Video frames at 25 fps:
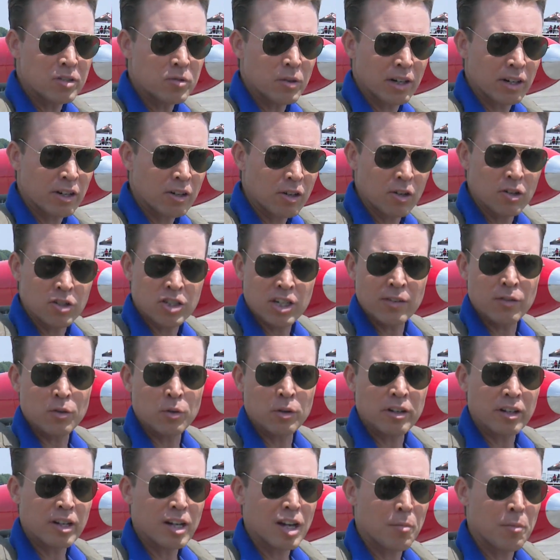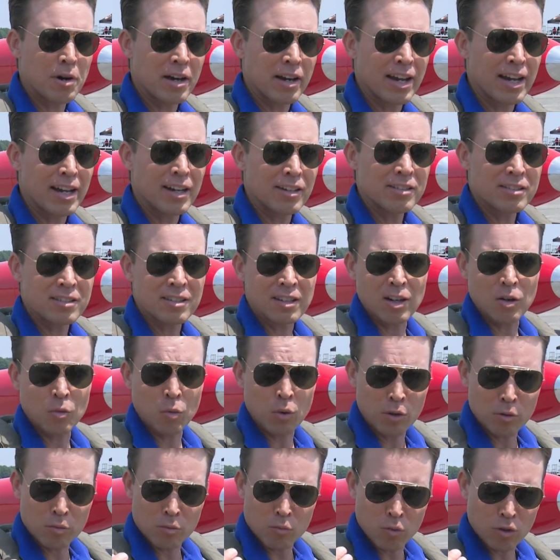I encourage everyone to come on out. Uh,
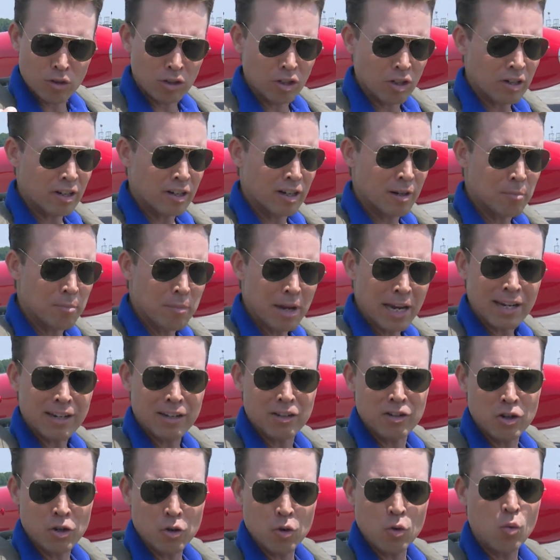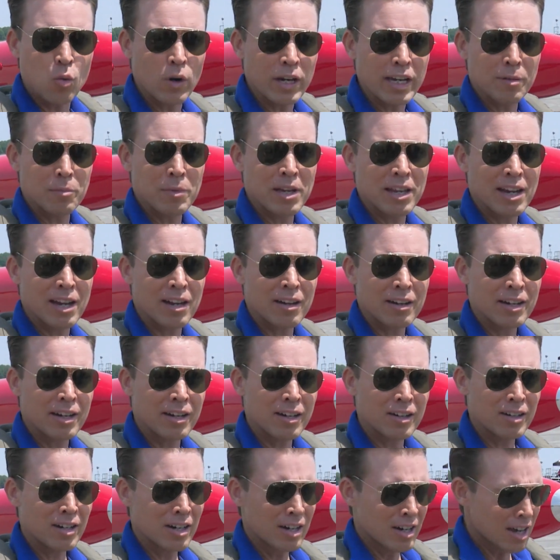we're, we're looking to make new wingmen out
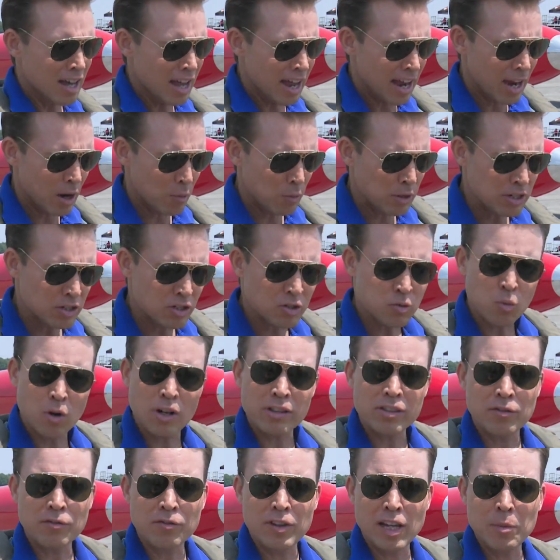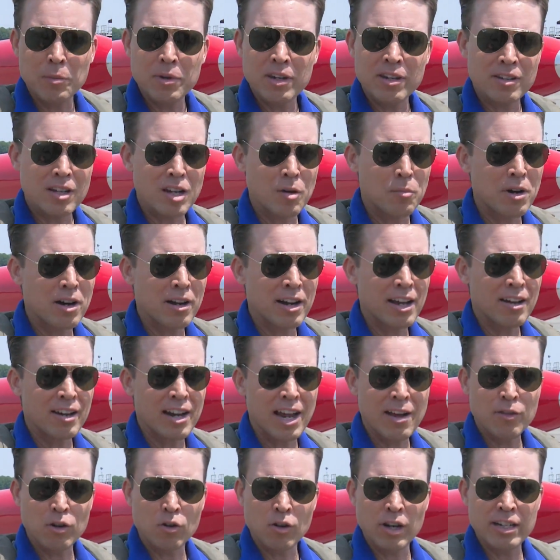here, and we just want the family to come on out
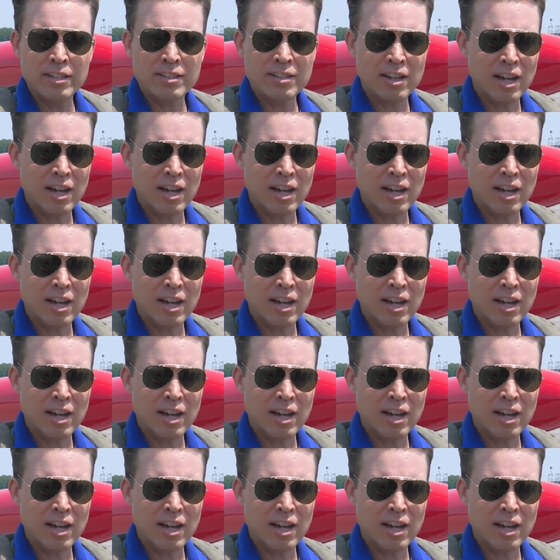and have a great